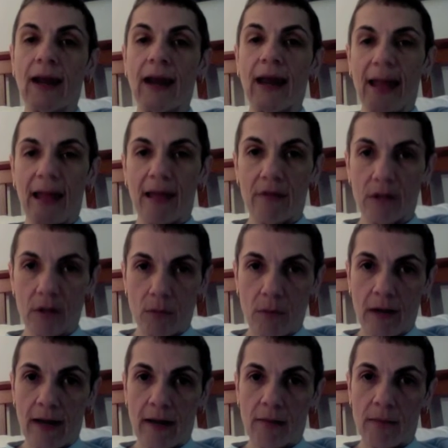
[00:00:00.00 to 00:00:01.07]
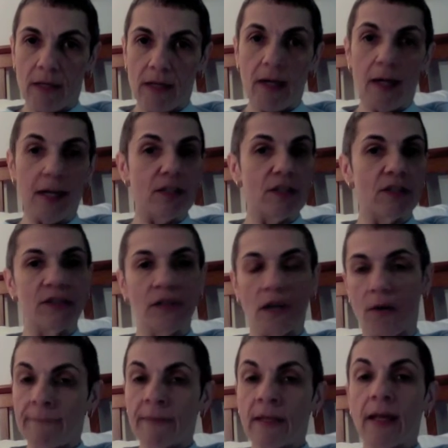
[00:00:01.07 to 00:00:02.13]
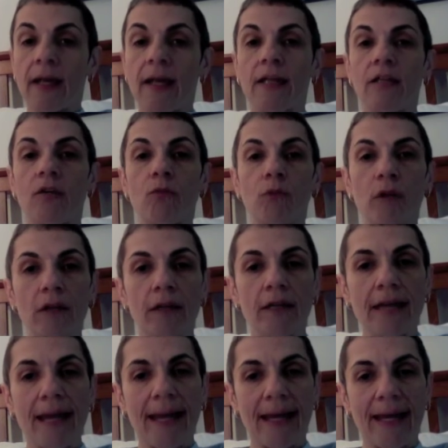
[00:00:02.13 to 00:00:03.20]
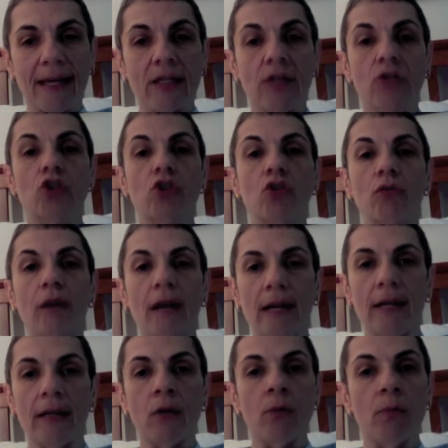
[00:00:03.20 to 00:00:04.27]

have it around me. I just don't. And you really can train your